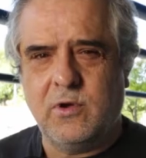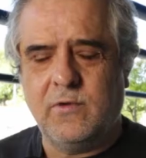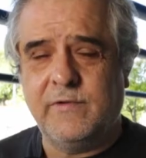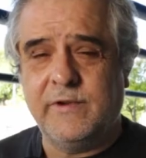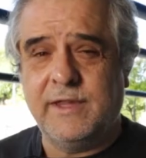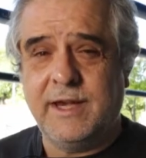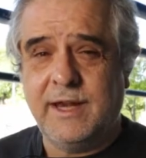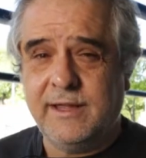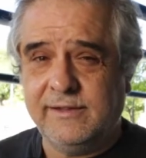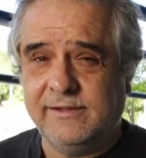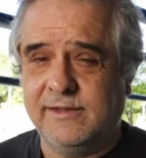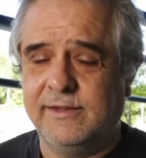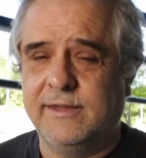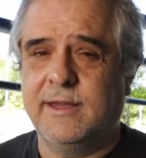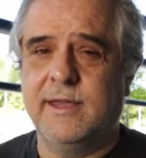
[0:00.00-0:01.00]
Over the
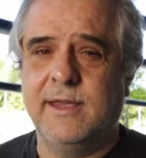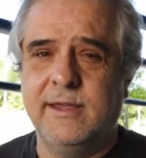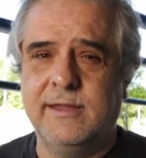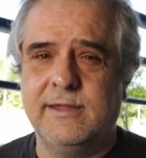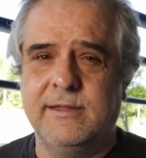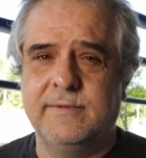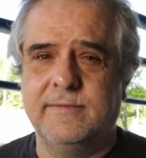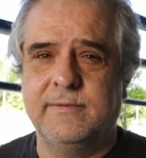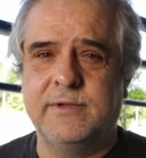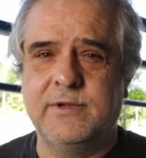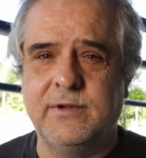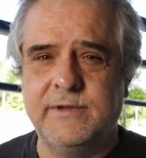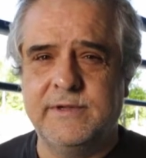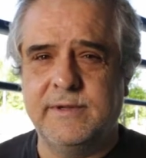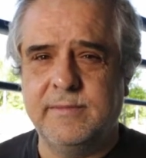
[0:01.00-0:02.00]
last decade,
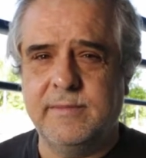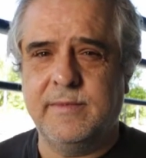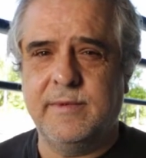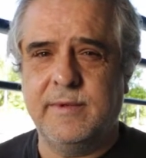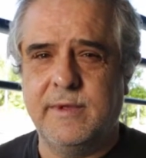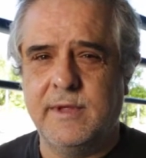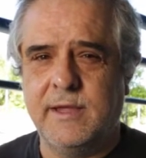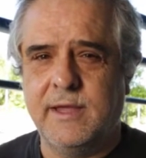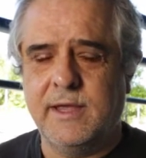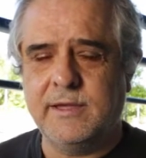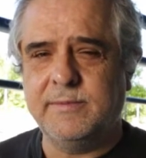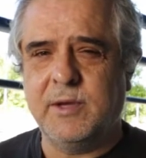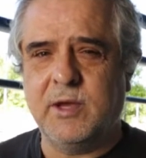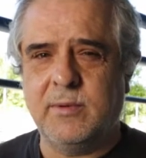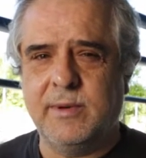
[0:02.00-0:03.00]
tourism has
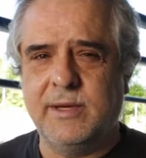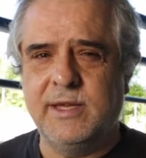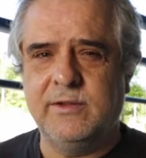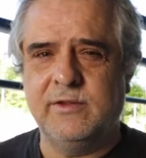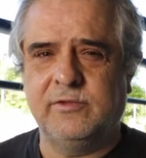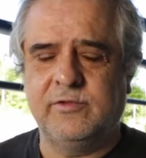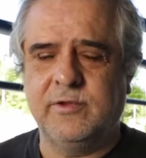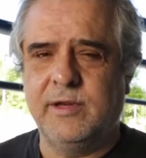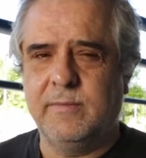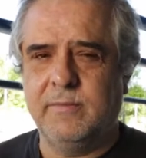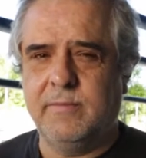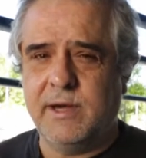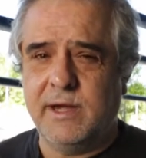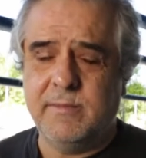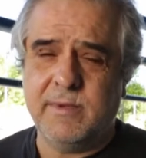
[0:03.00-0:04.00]
become an industry
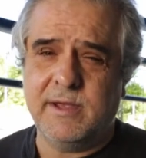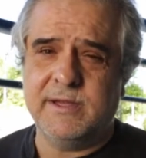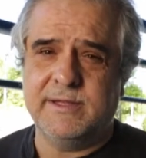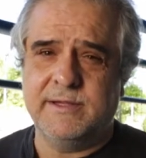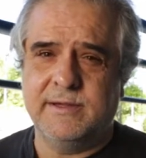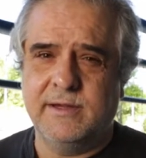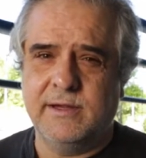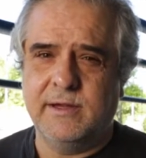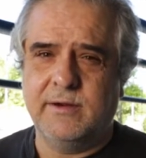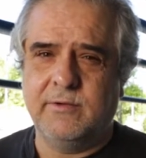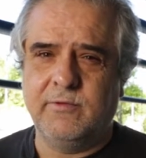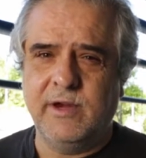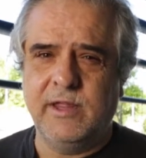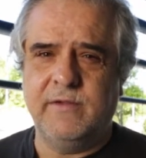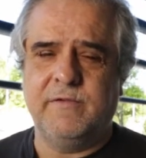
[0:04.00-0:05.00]
very much
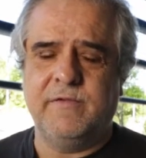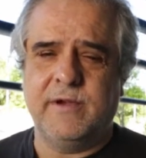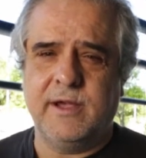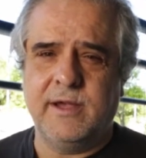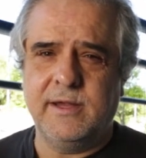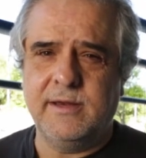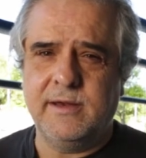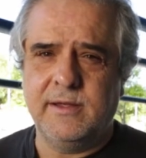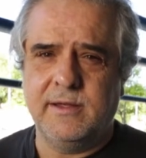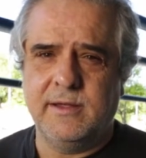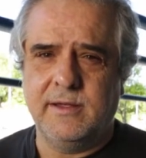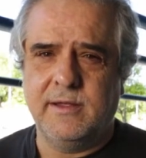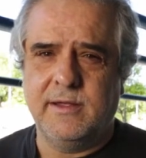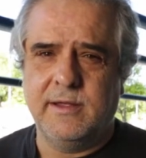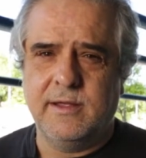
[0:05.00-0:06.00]
redefined
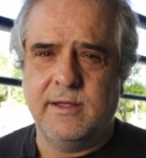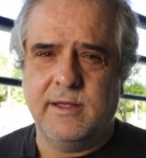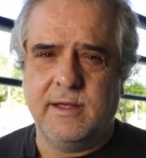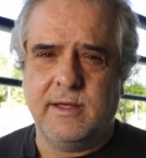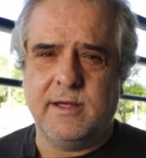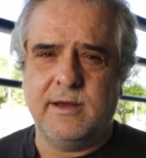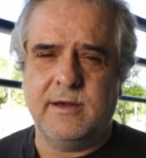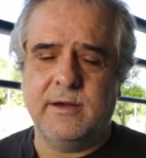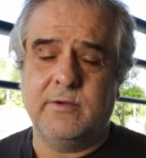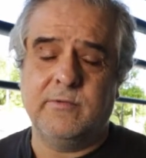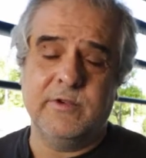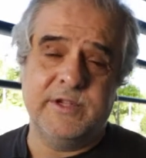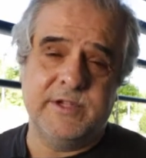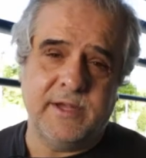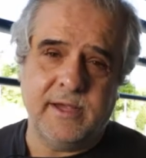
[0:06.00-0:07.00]
and
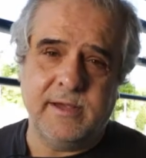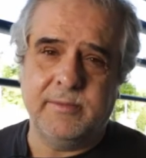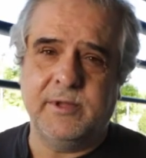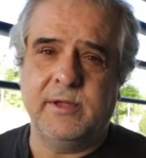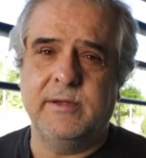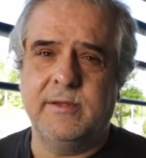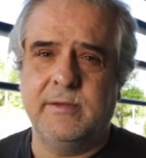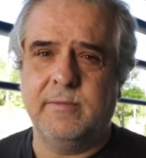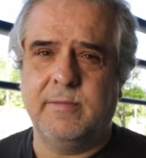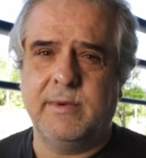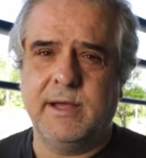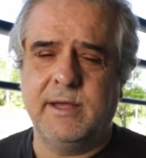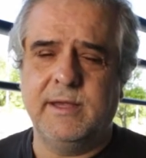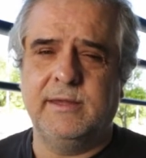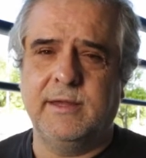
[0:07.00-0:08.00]
reshaped
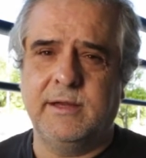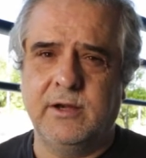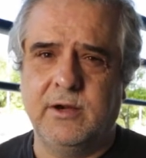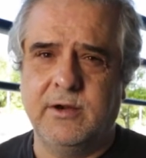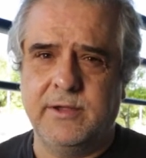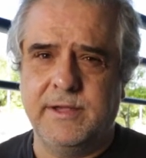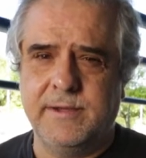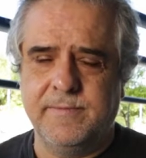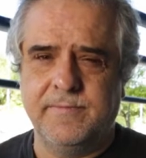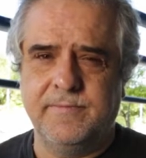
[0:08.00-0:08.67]
by technology.